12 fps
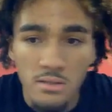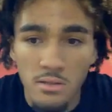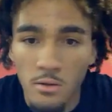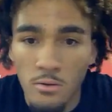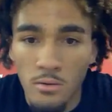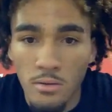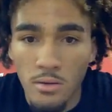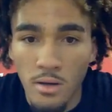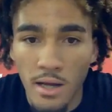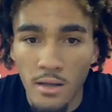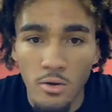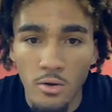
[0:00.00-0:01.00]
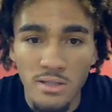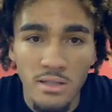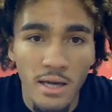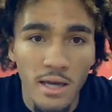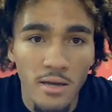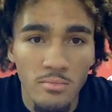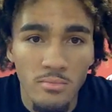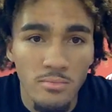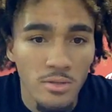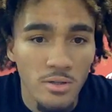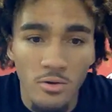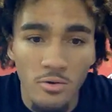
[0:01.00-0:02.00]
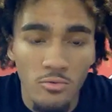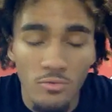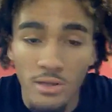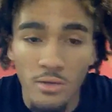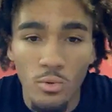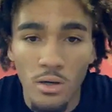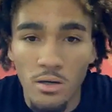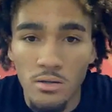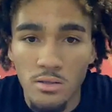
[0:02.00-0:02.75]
So I know his game really well.